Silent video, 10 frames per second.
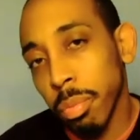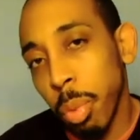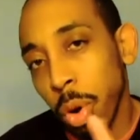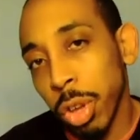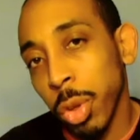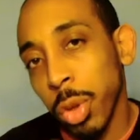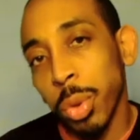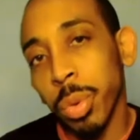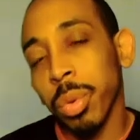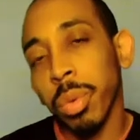bore you
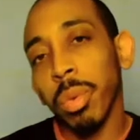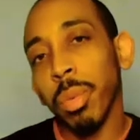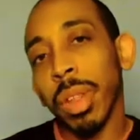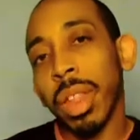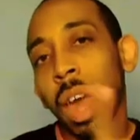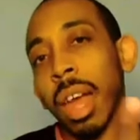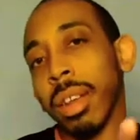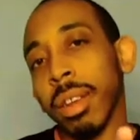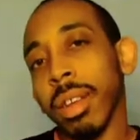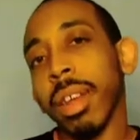with
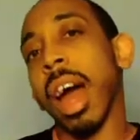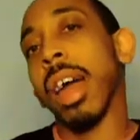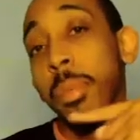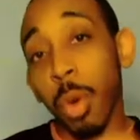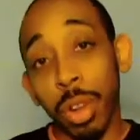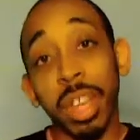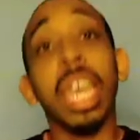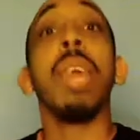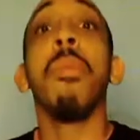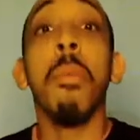that. I'm going to
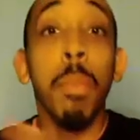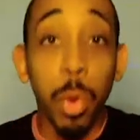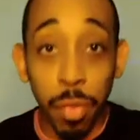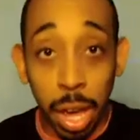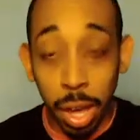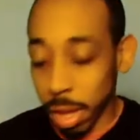keep it moving.